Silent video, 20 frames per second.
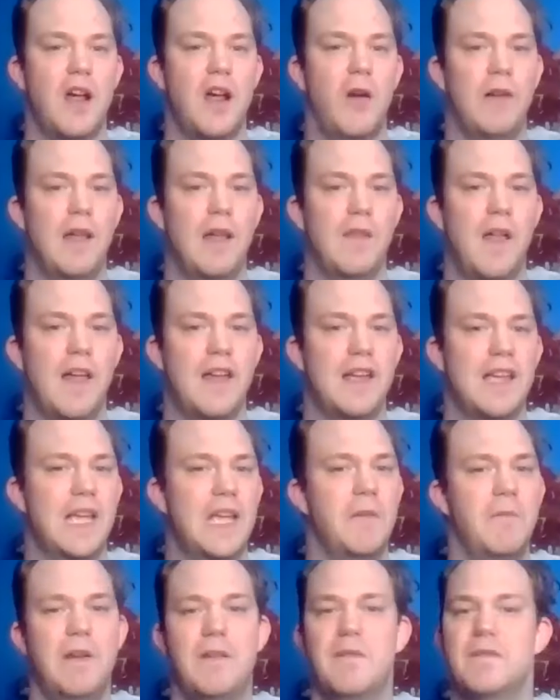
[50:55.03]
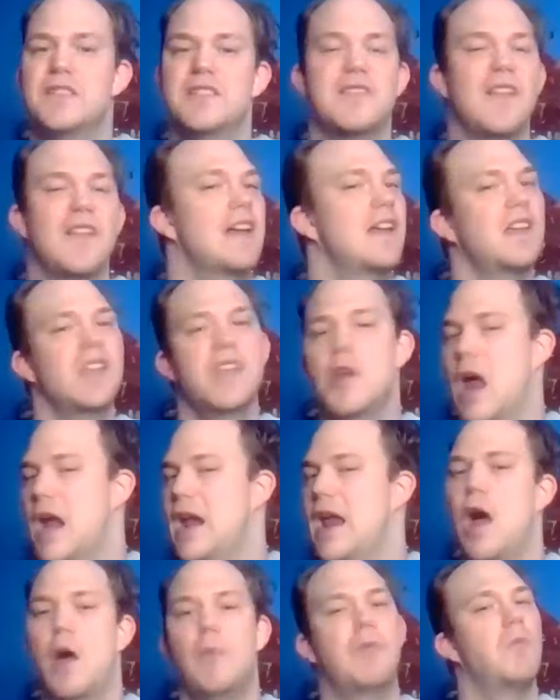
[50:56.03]
okay, like, even if it's like you got
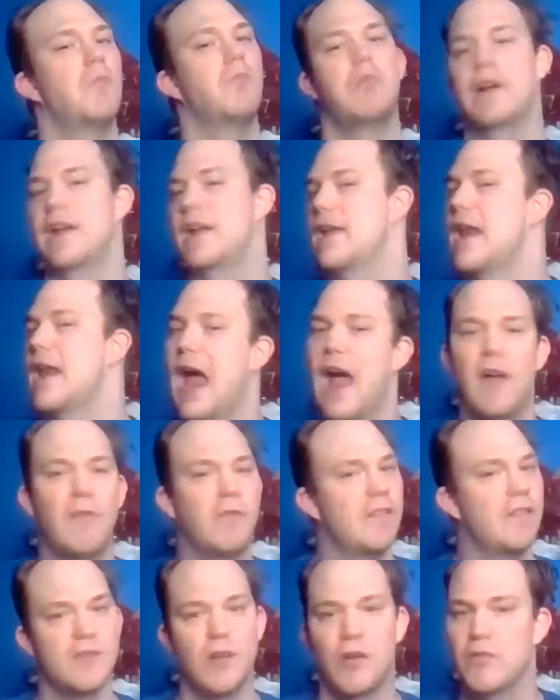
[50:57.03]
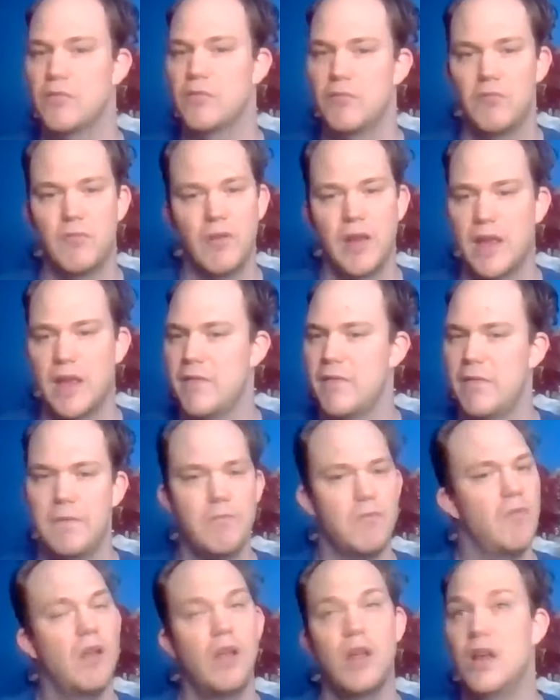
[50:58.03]
to help them bring in athletes, or even,
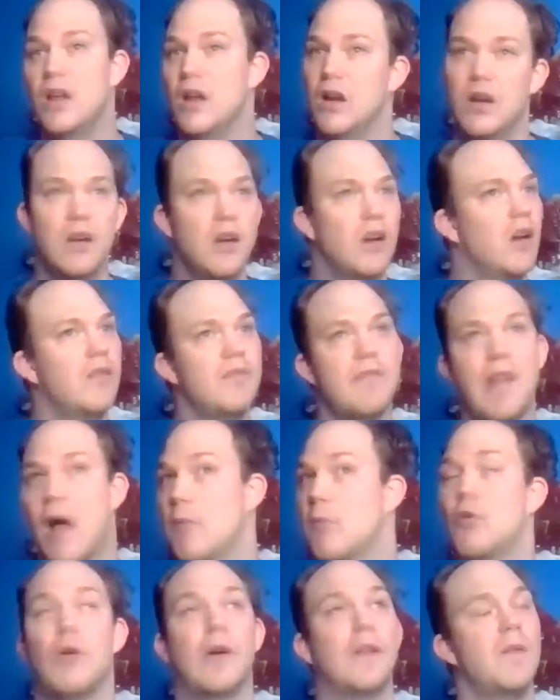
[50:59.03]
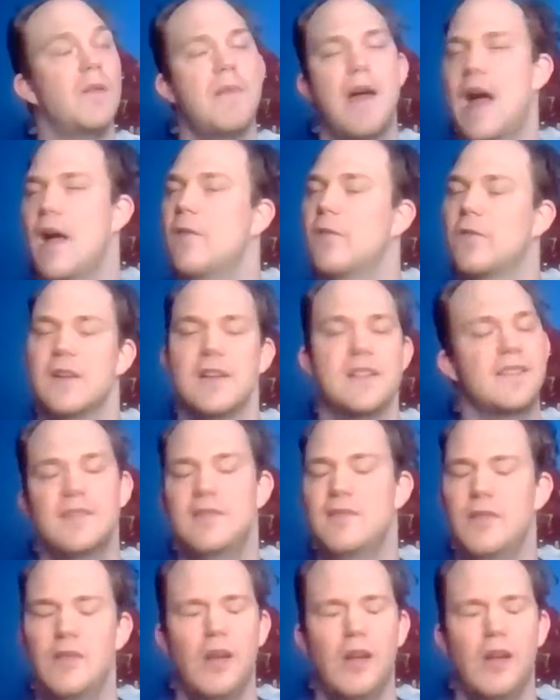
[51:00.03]
now I'm calling them athletes.